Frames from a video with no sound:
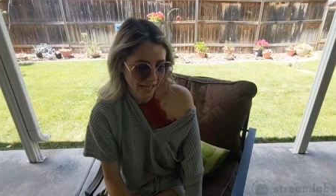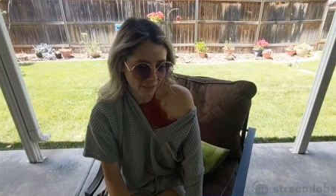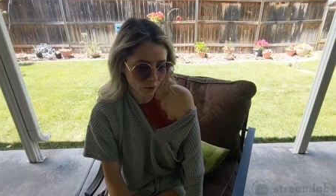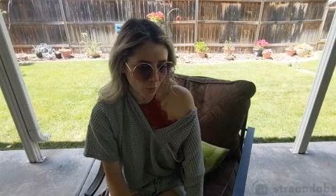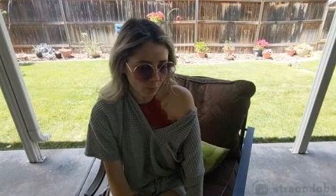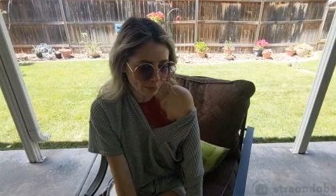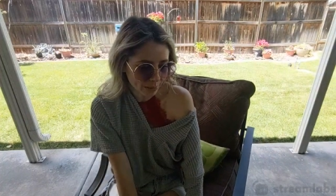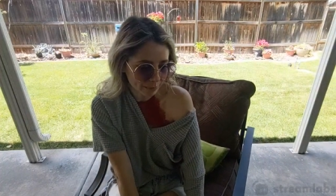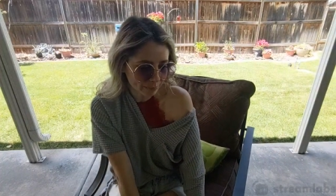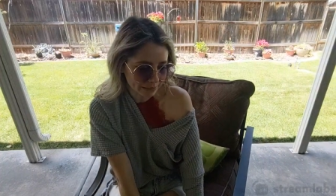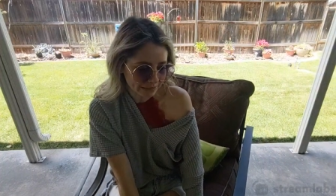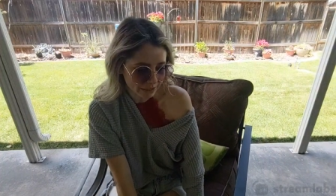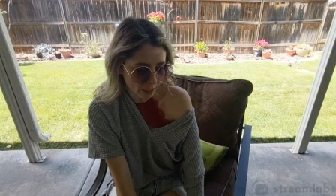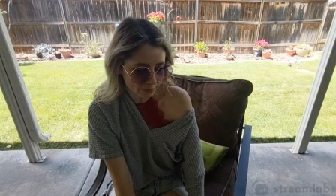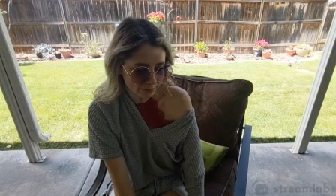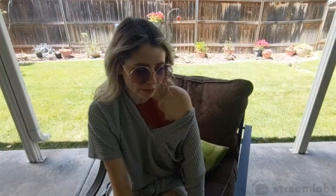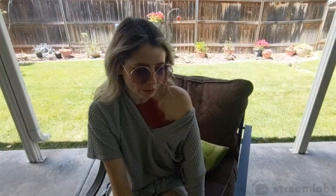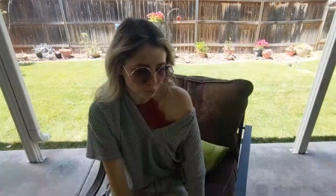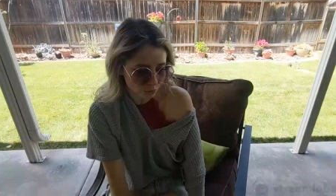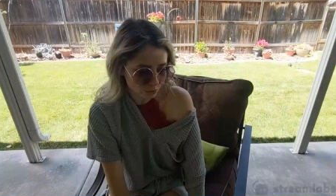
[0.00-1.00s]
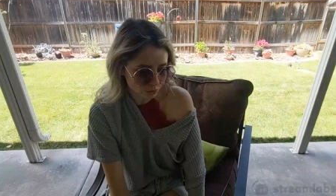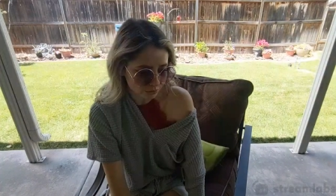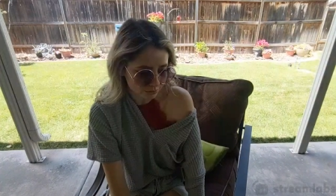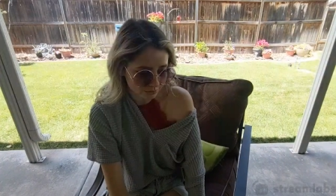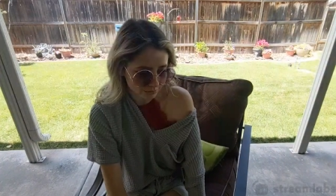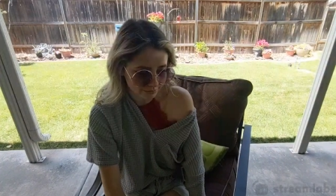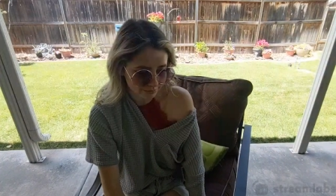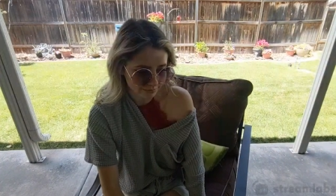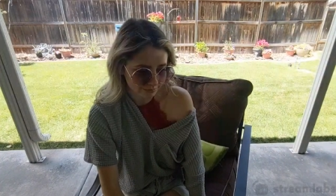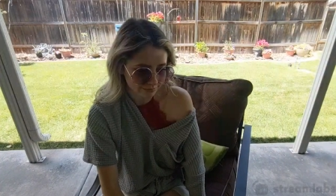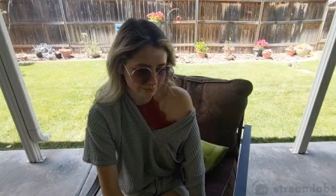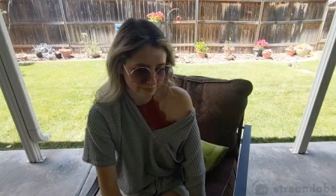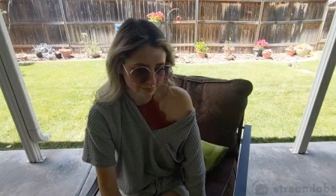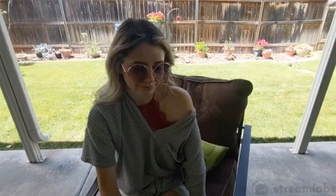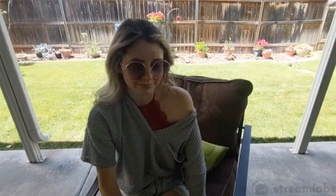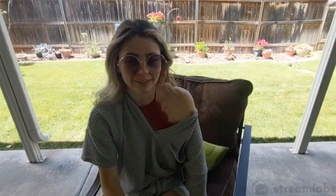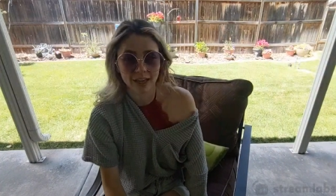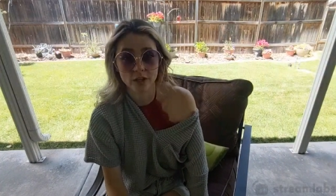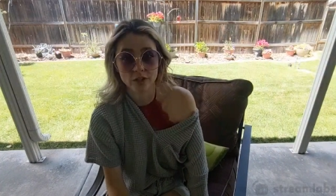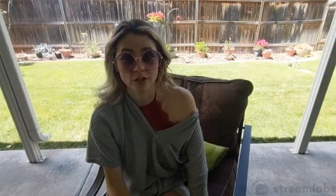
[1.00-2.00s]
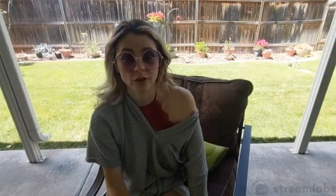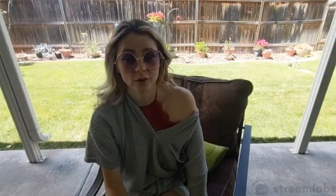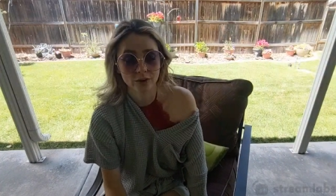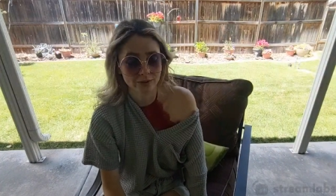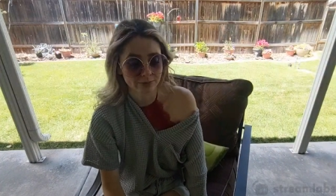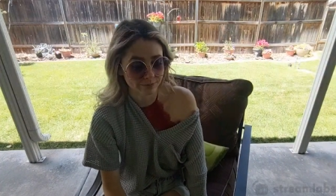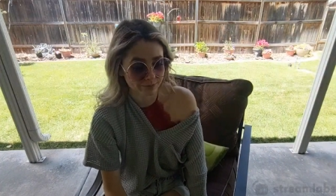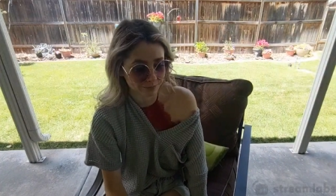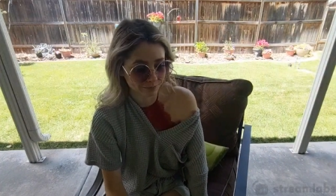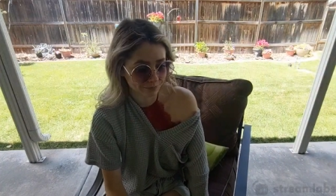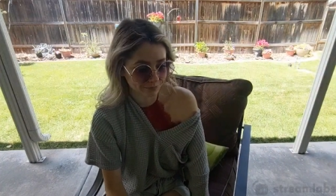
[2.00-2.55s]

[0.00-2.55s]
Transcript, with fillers: Hello, PPW. How's it going?